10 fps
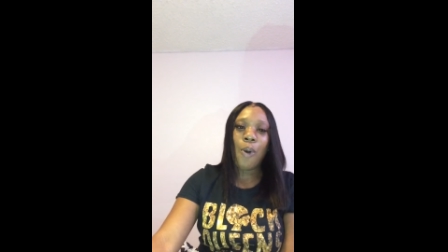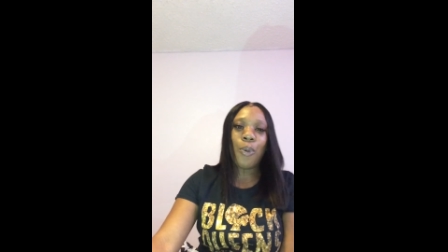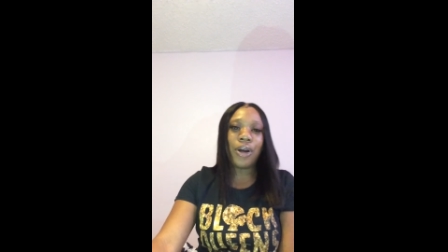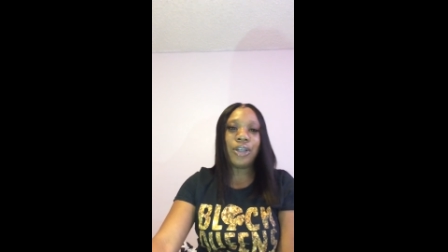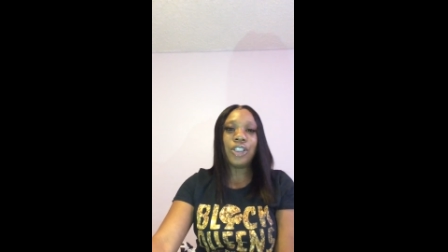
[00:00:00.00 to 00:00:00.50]

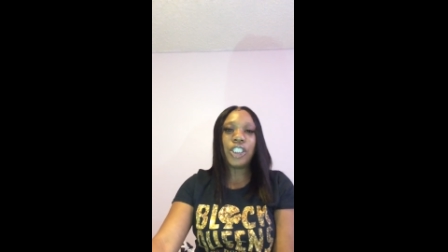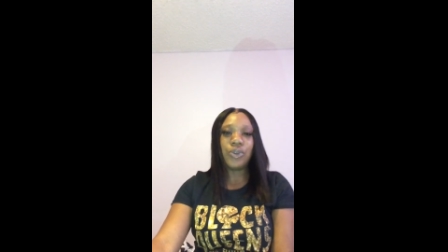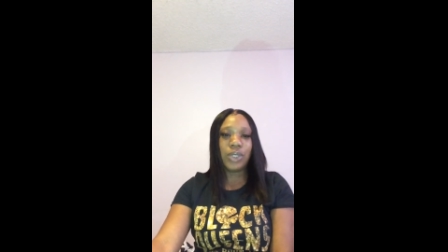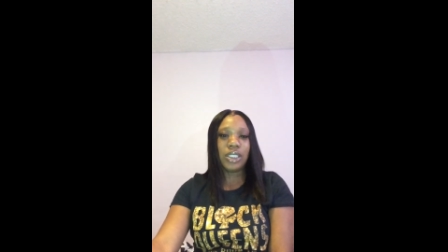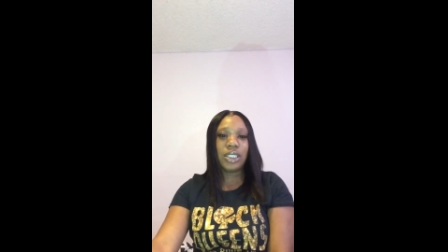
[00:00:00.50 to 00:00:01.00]
what are your
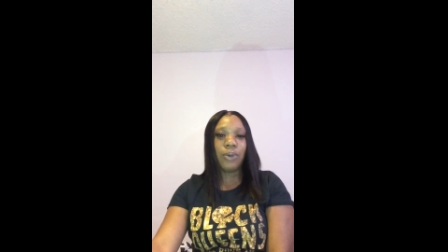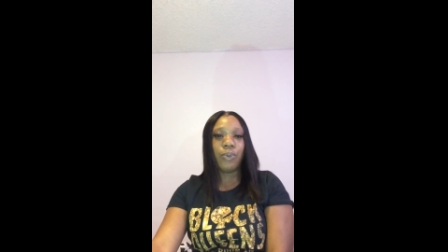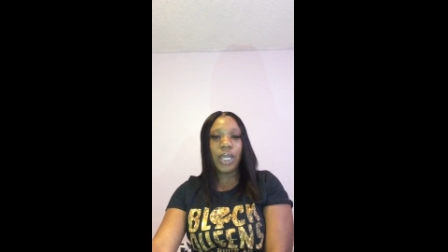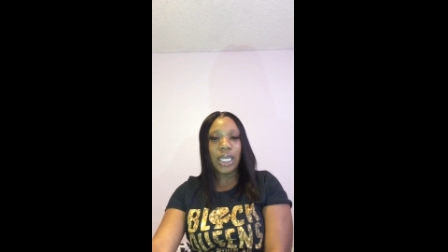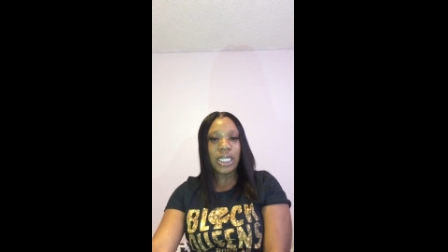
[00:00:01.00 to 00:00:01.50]
strengths
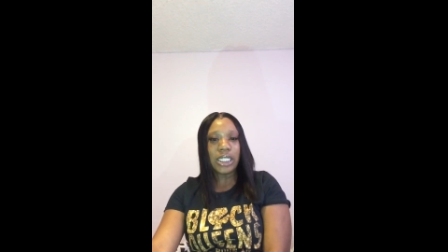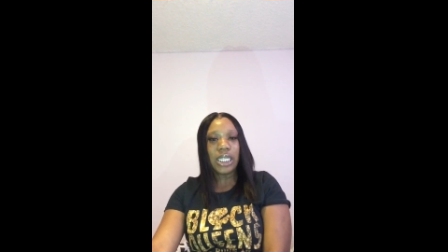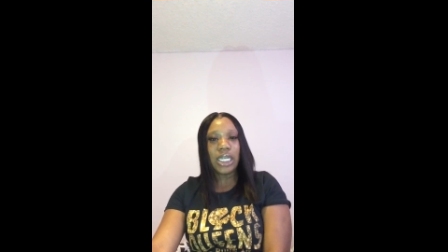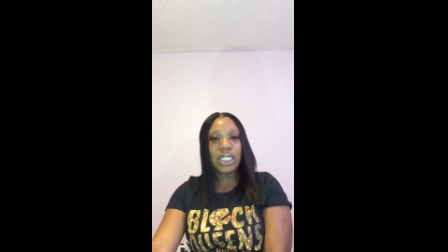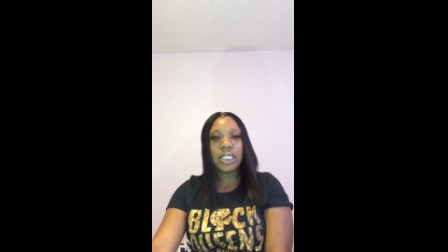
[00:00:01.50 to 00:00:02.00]
and
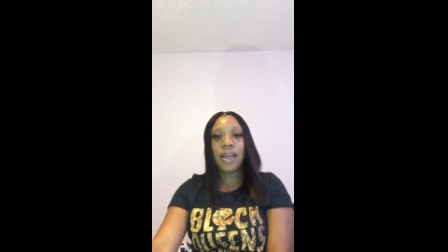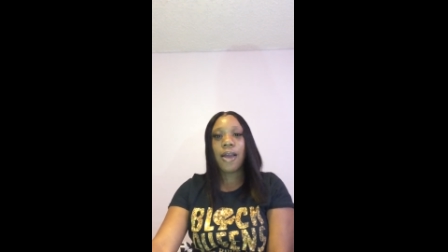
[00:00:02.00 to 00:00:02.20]
weaknesses?